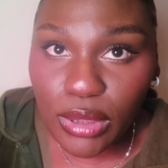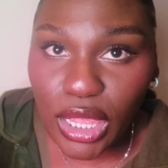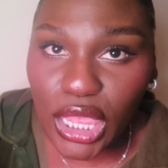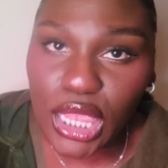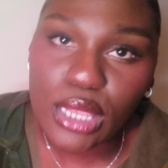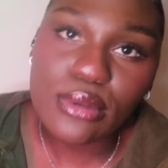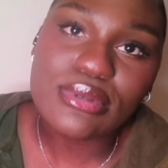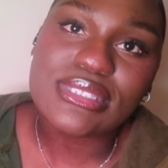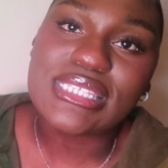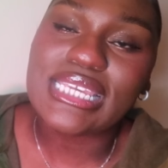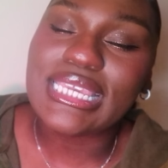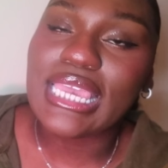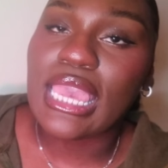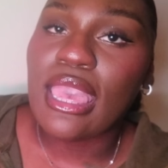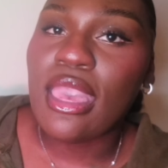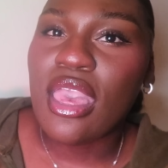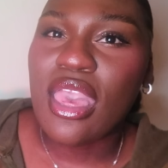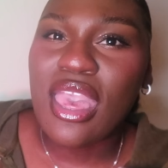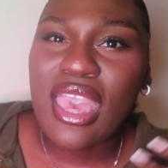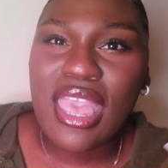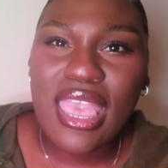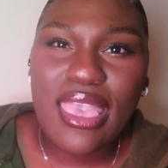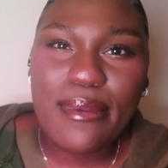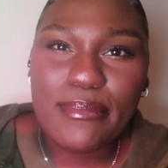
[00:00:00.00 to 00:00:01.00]
It was like
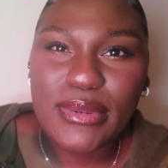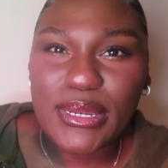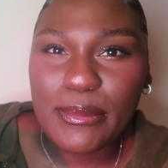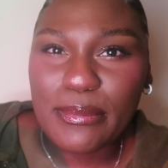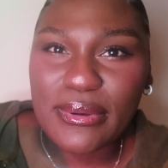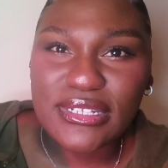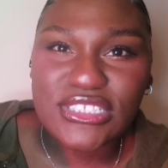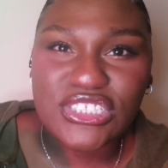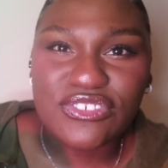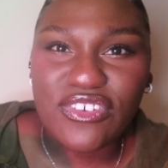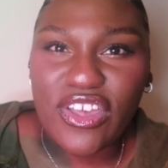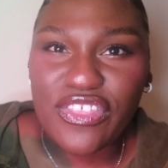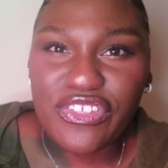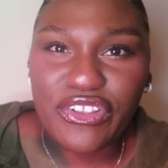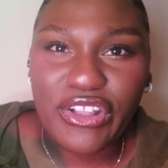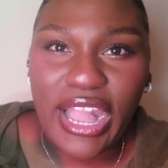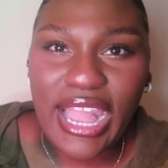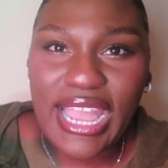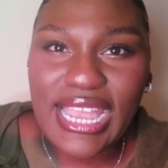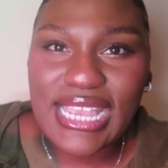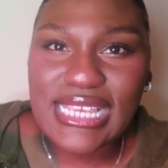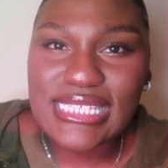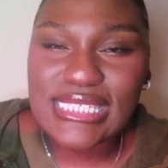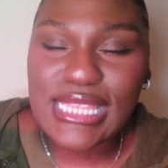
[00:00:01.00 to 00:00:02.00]
him and a bunch of other
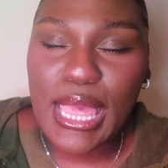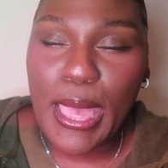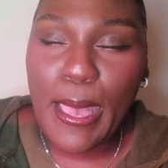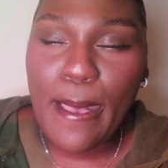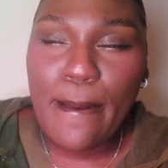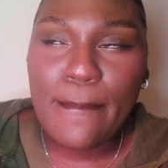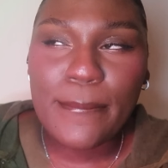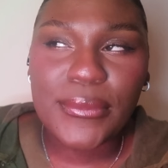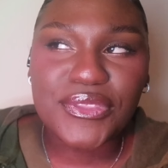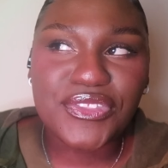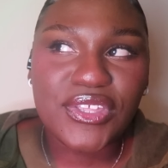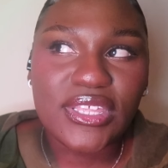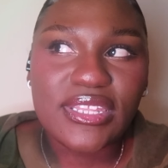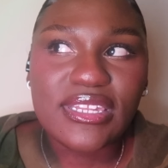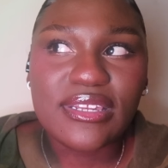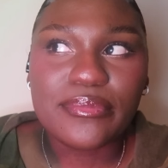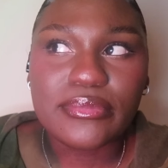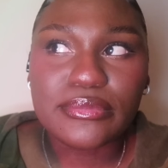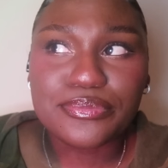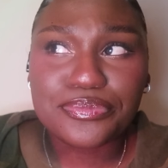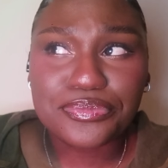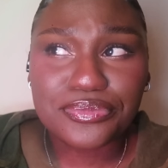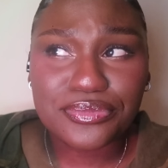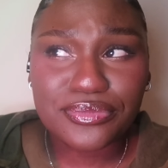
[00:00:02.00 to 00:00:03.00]
guys, but then
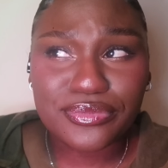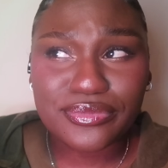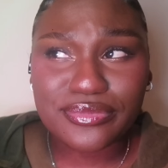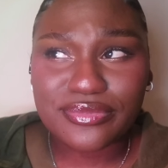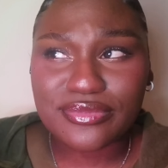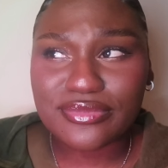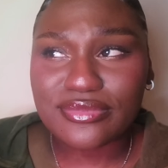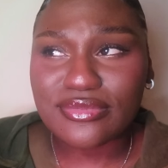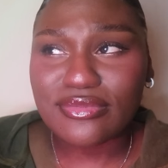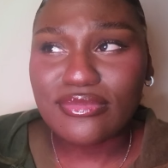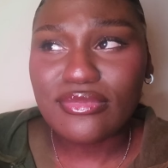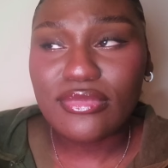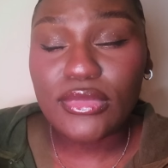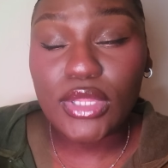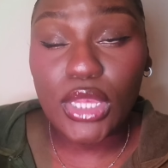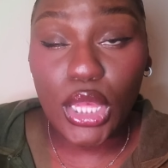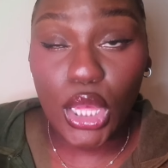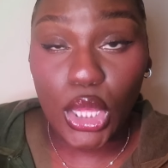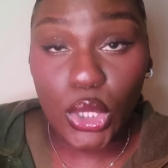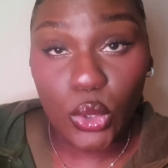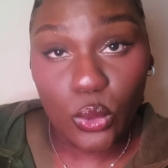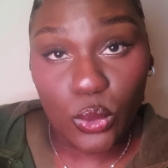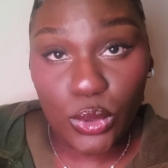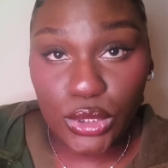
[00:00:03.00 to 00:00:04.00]

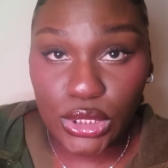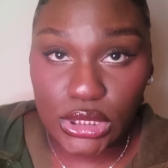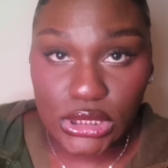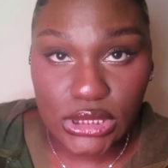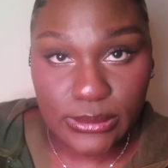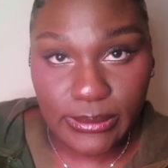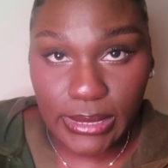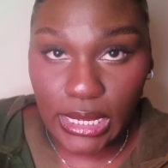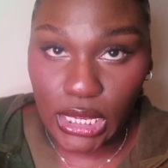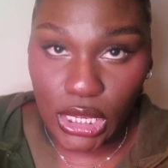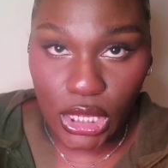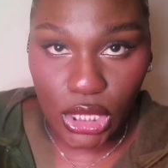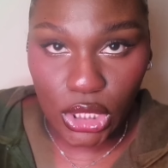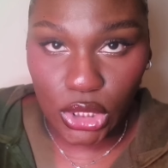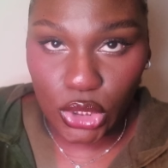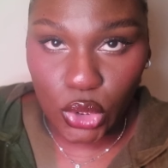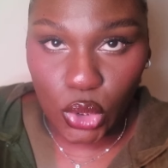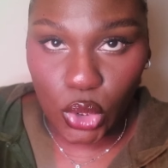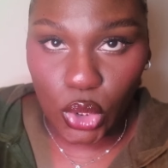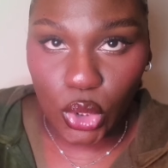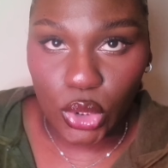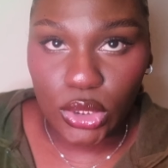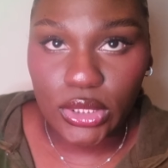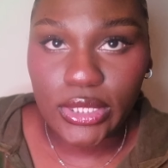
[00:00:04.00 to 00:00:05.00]
according to my
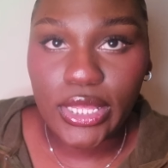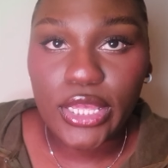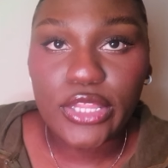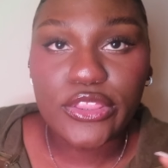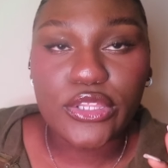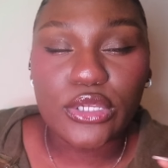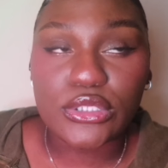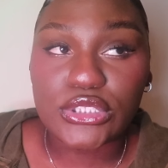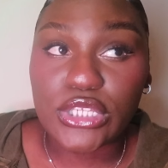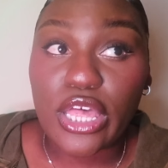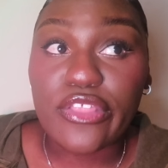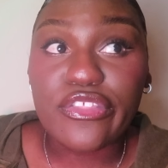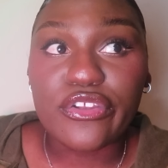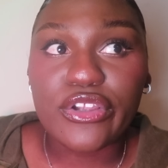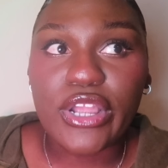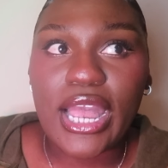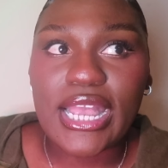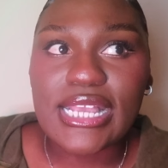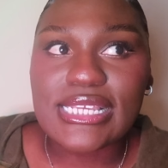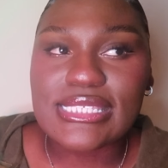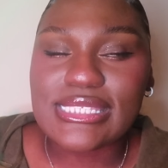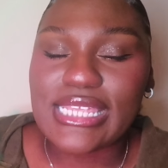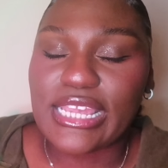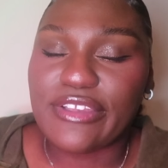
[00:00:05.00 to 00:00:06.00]
uncle, those other
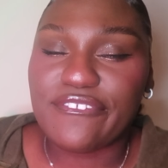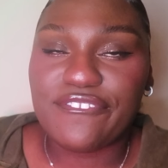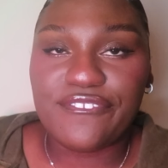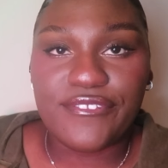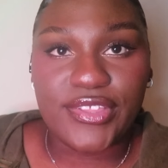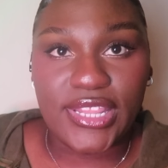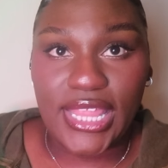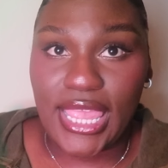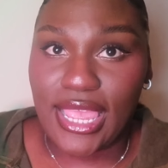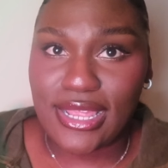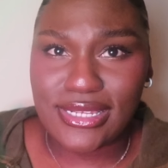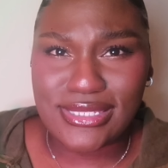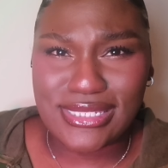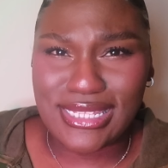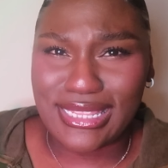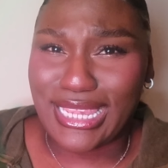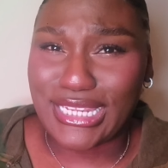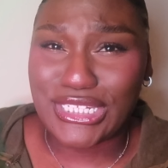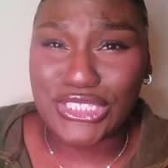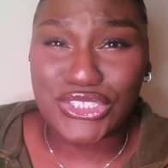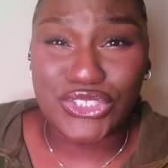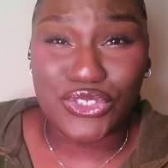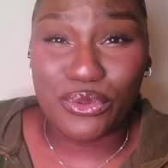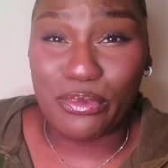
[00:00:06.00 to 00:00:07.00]
guys like fled to
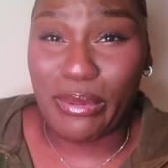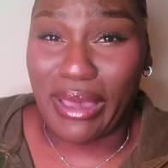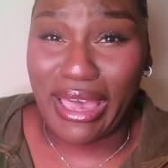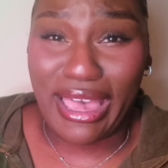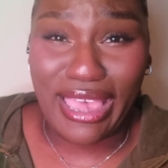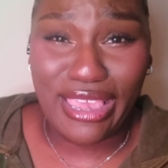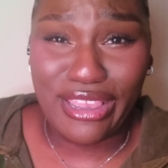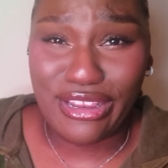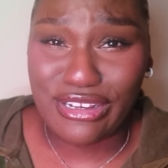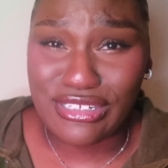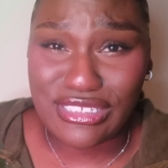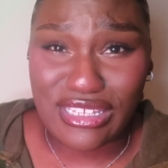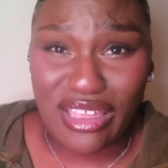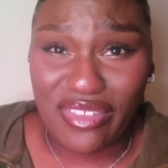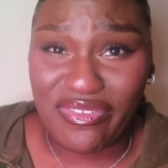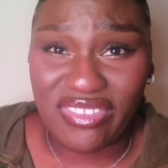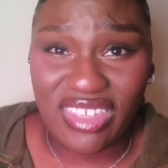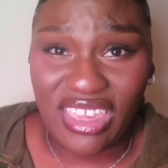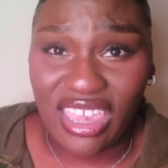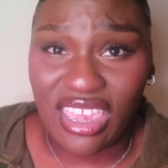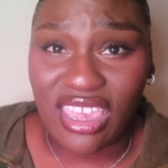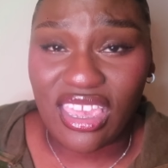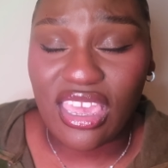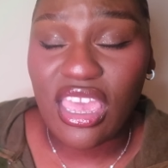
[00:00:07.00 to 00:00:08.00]
like Dubai or
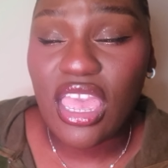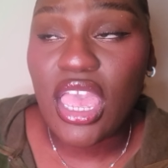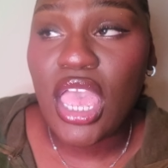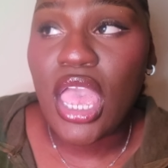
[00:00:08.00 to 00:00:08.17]
something,